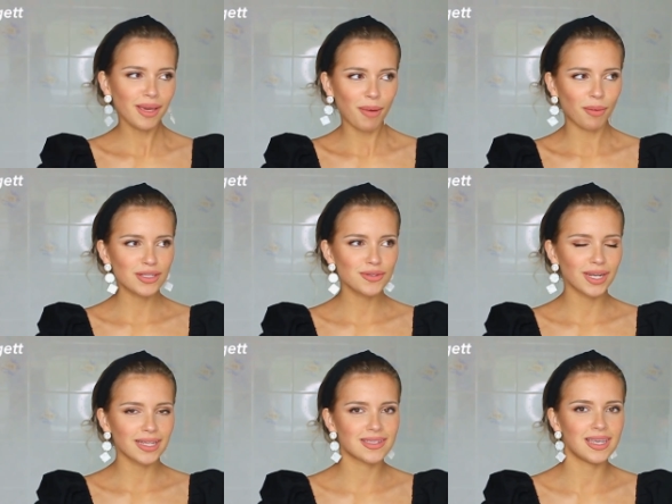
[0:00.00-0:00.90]
Yeah, but I went to
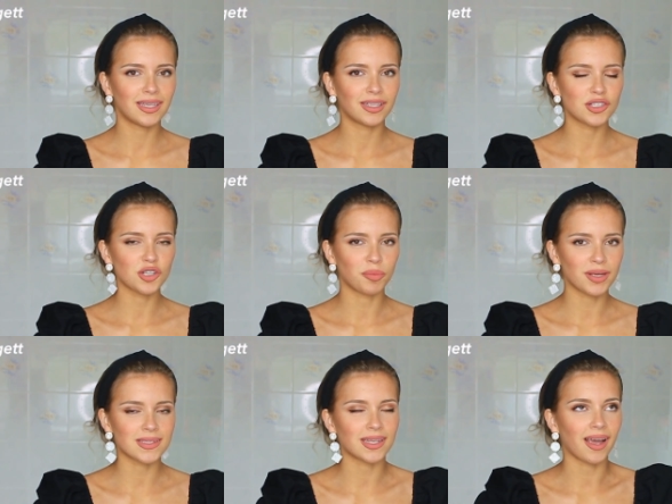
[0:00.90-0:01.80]
an antique shop
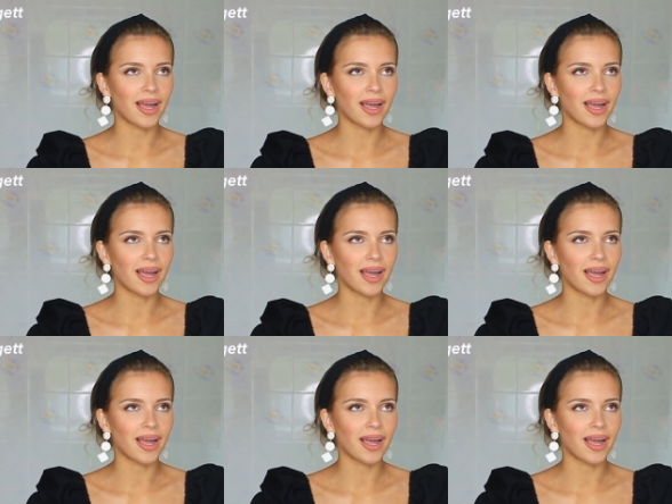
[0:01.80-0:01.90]
yesterday.